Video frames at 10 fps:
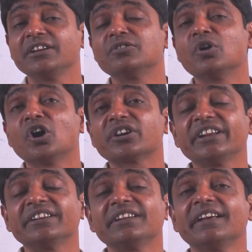got
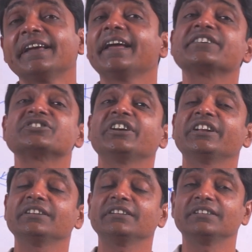in
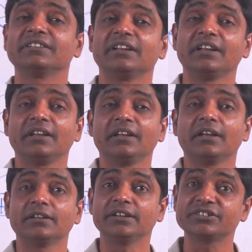hexane.
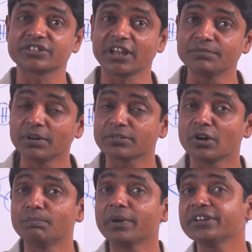This type of
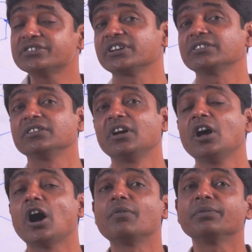comparison
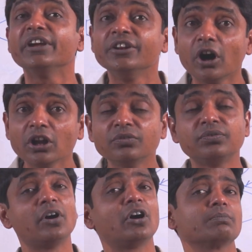of enol
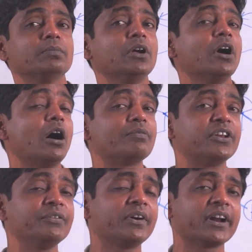form of
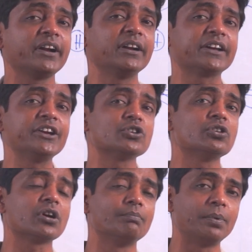different
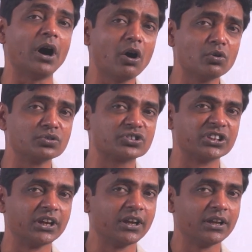keto
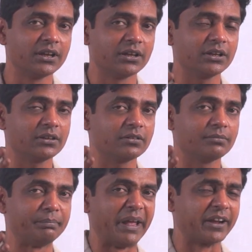compounds
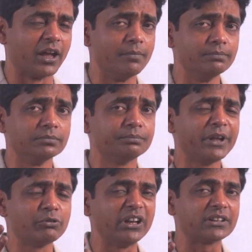
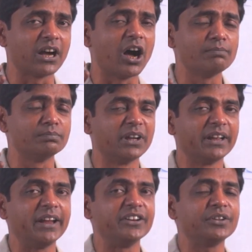may will come
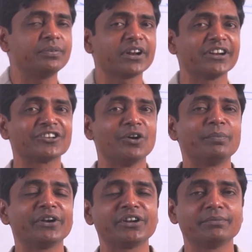in different
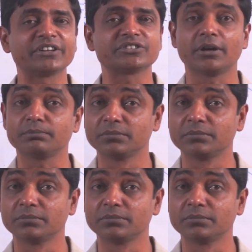competitive exam,